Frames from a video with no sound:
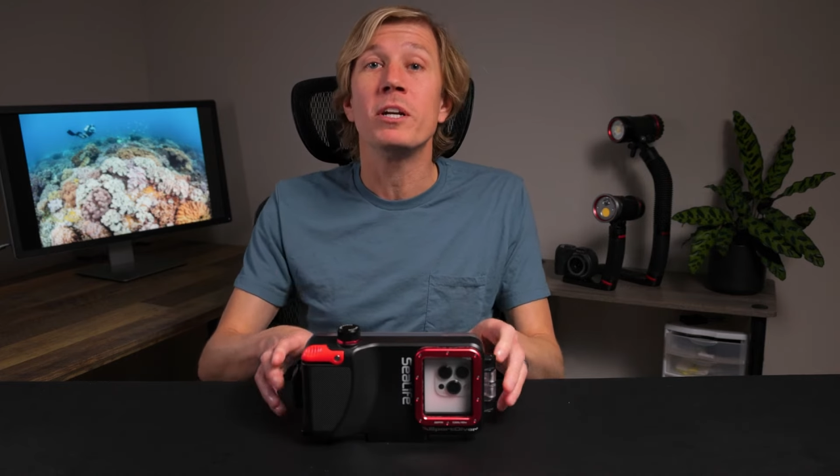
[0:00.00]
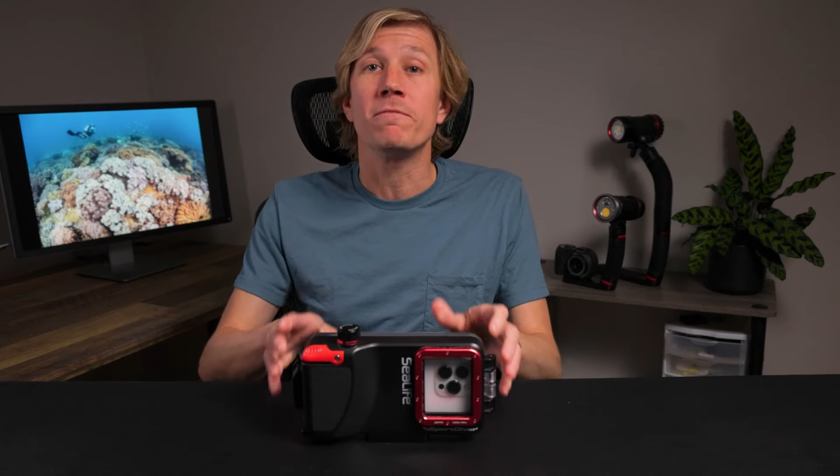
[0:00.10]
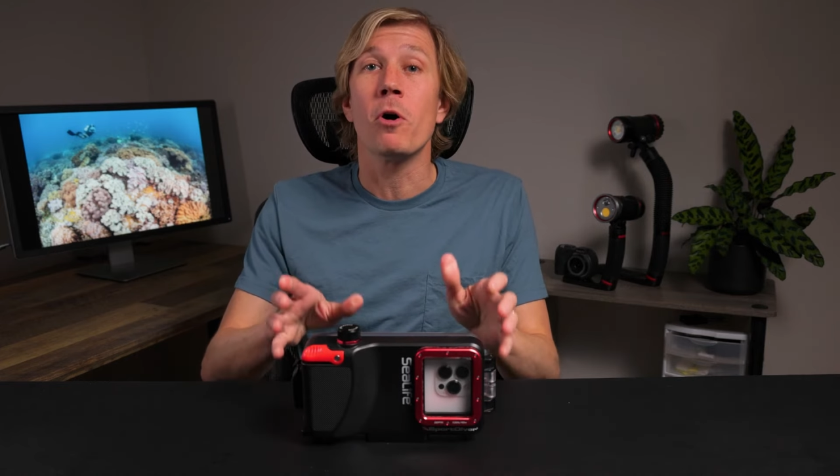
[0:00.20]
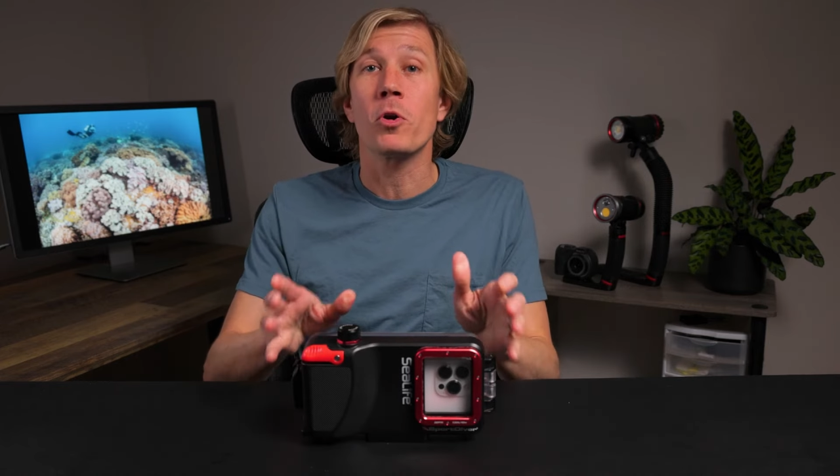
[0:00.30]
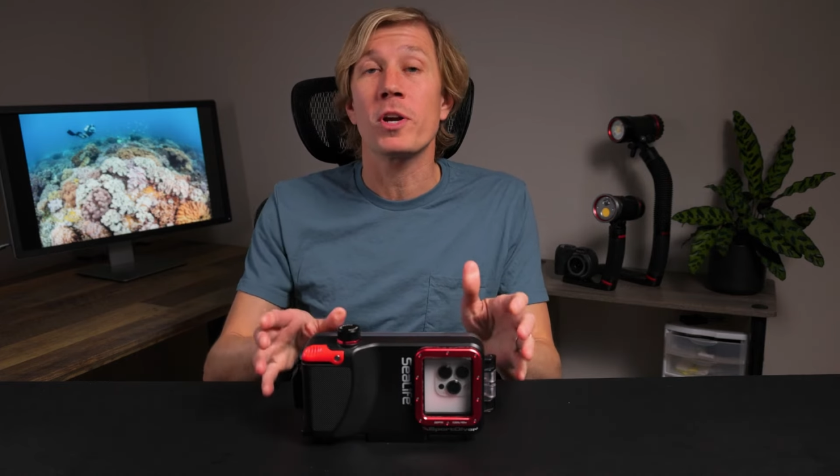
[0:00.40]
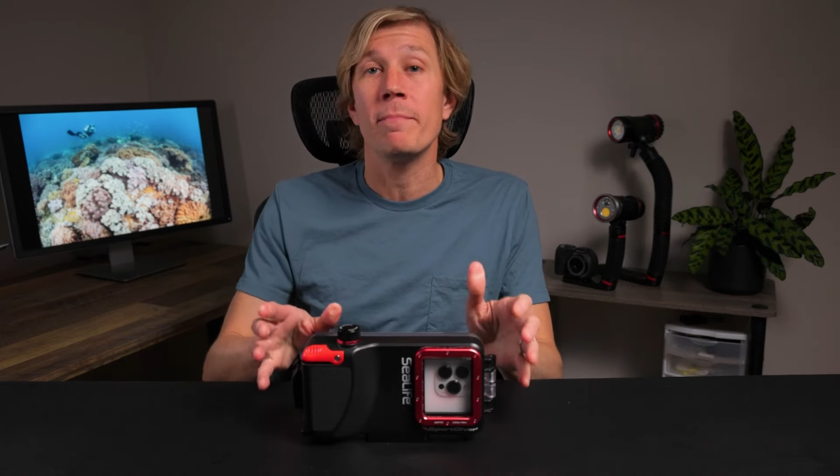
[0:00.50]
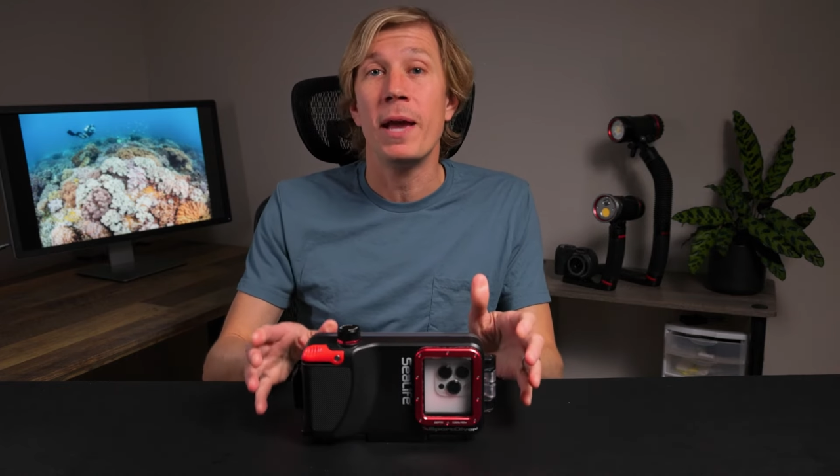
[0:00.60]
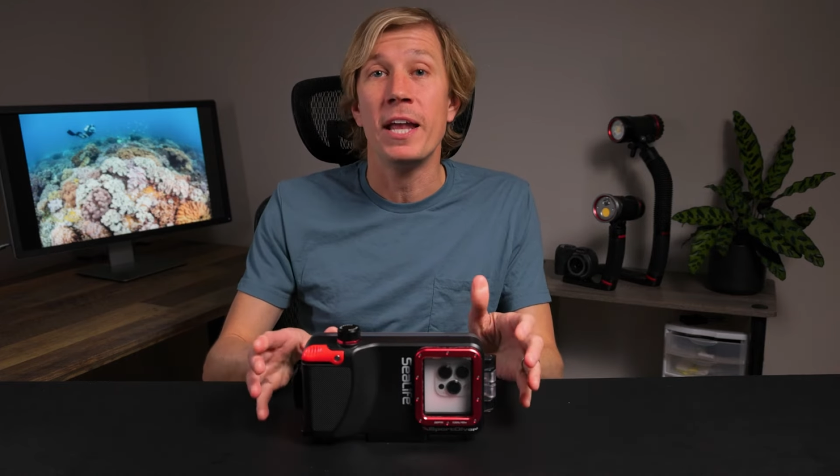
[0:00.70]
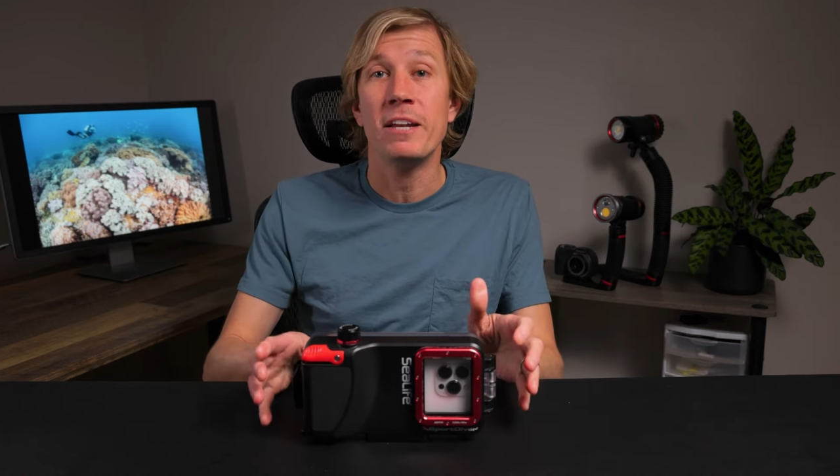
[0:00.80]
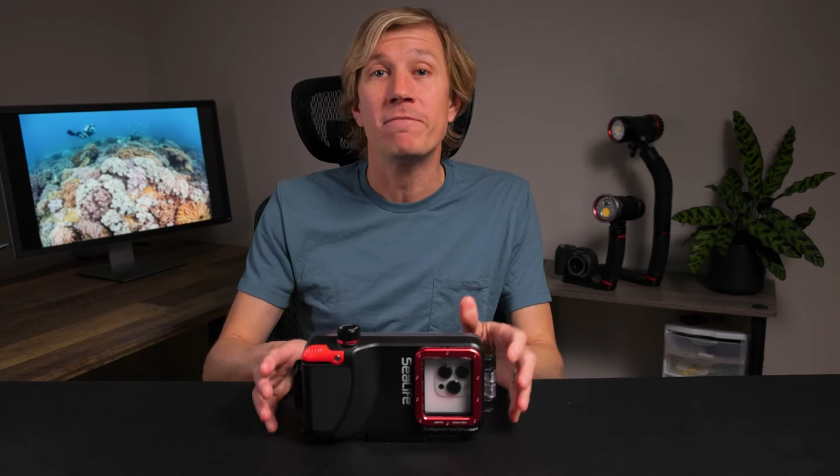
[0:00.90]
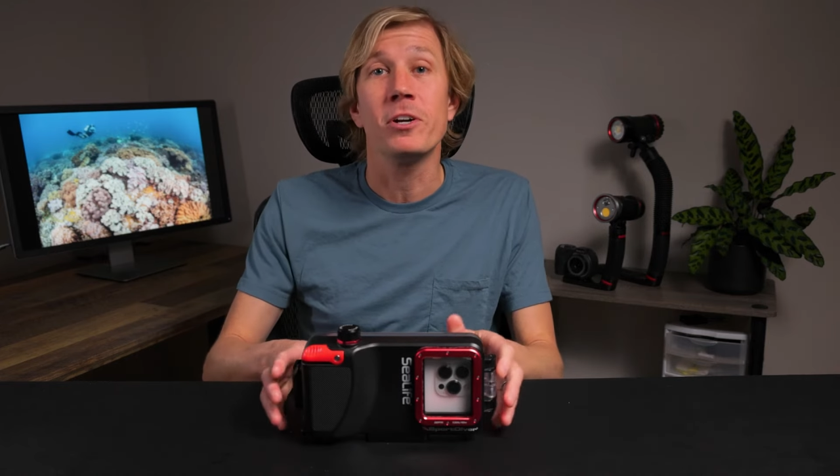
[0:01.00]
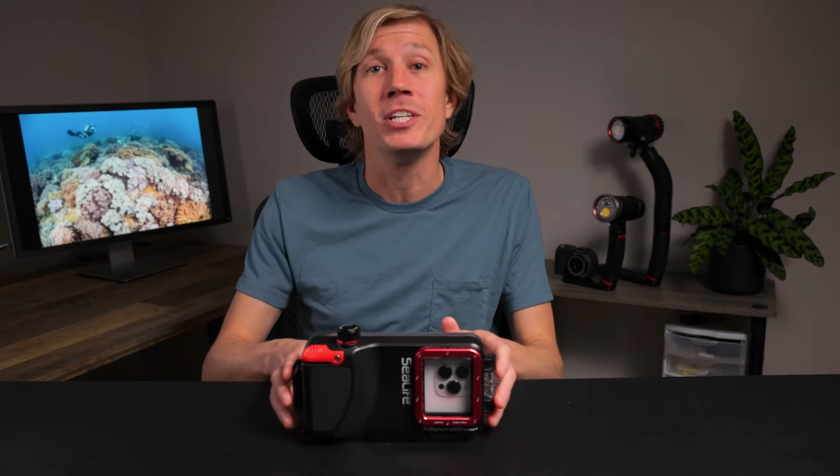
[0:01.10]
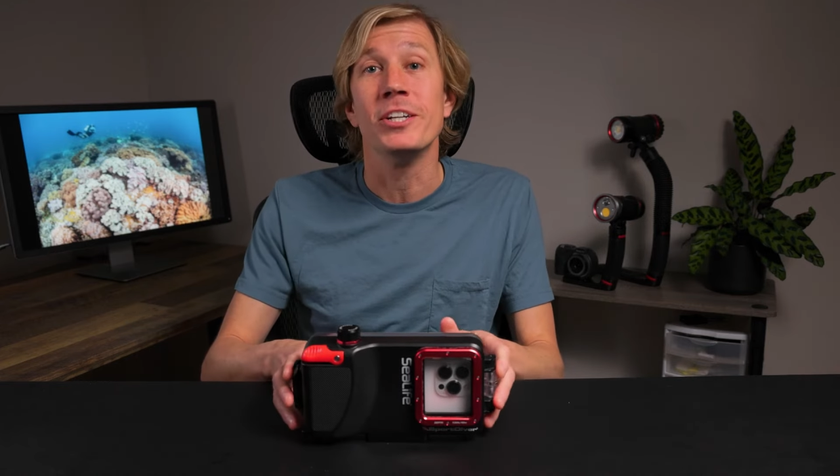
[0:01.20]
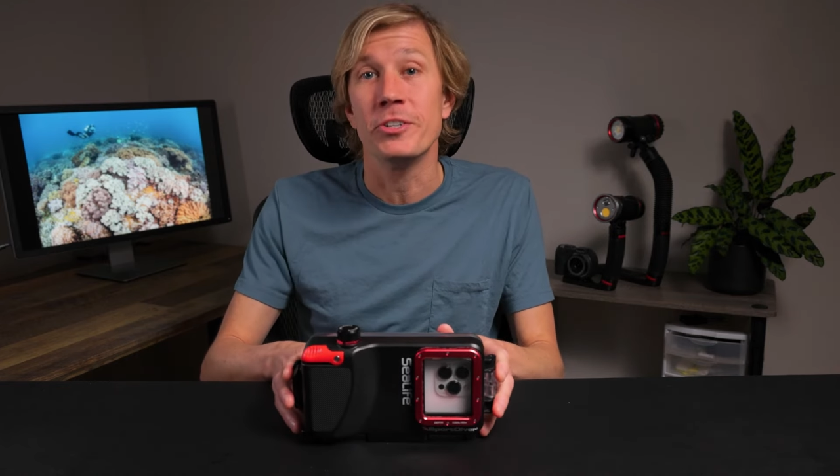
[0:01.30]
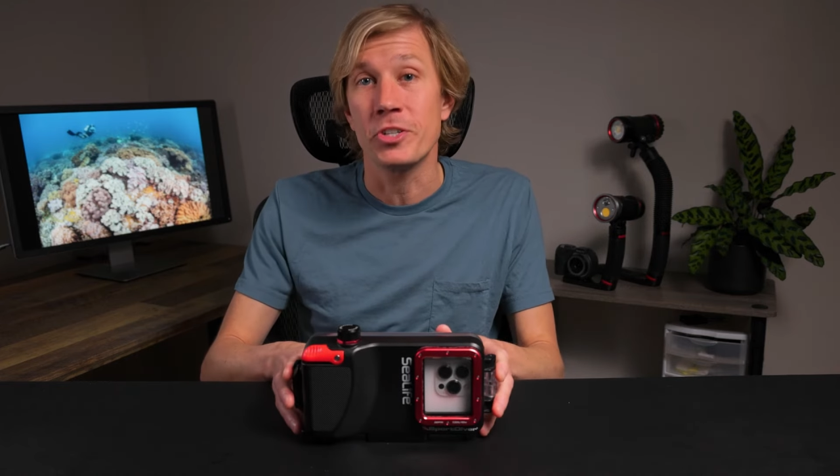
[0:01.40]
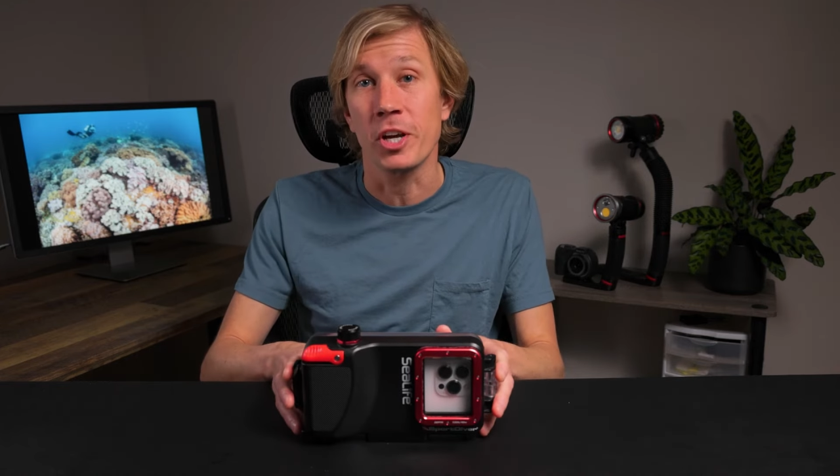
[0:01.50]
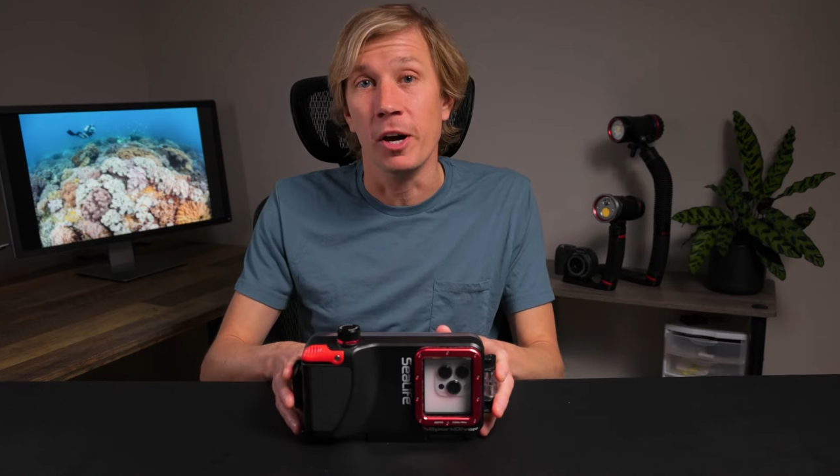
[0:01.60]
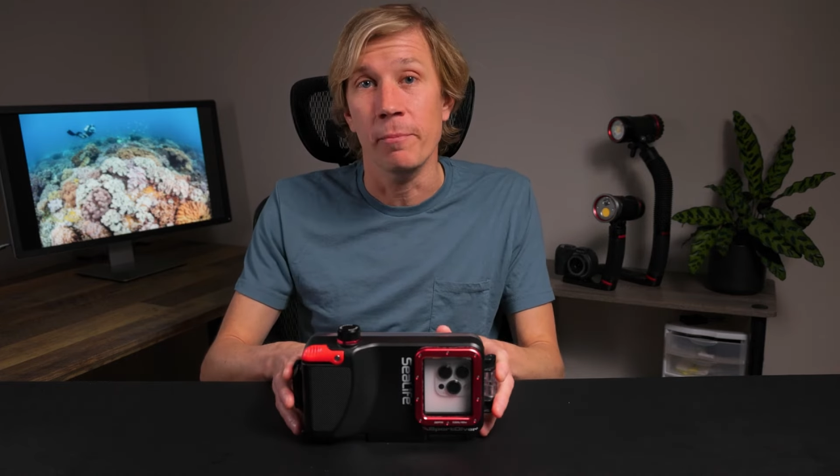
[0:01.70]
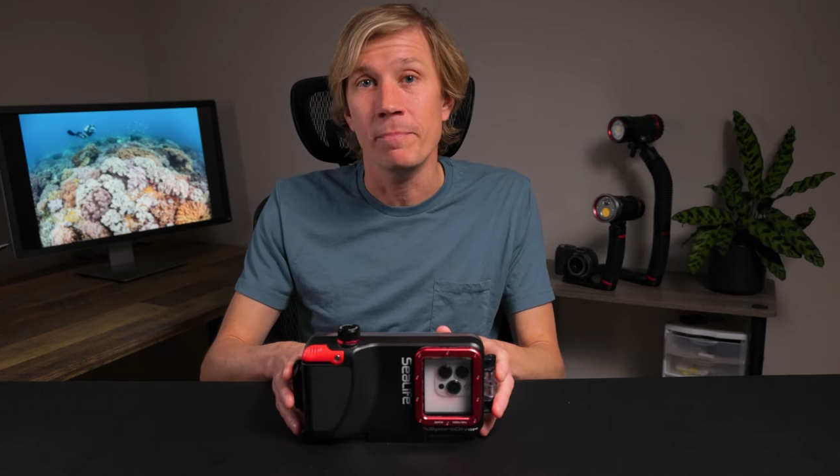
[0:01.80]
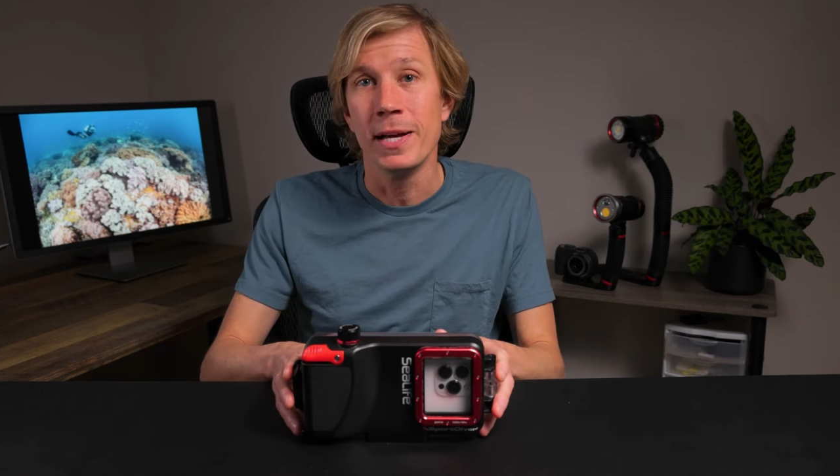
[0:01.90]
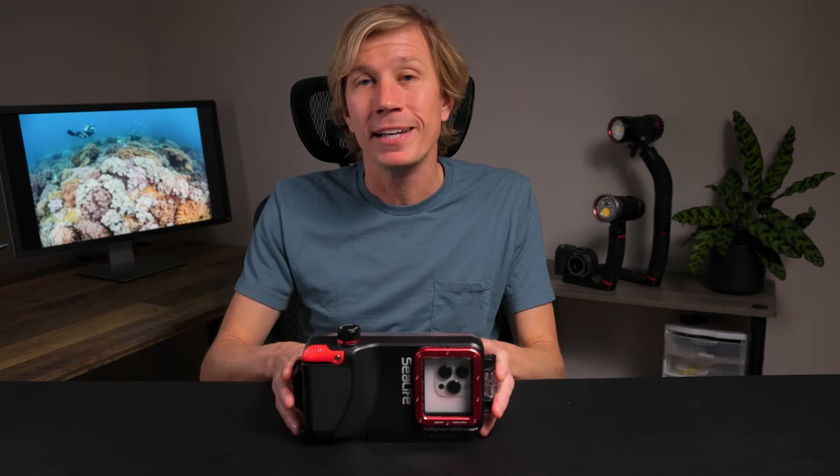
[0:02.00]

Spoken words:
photo companion for years to come.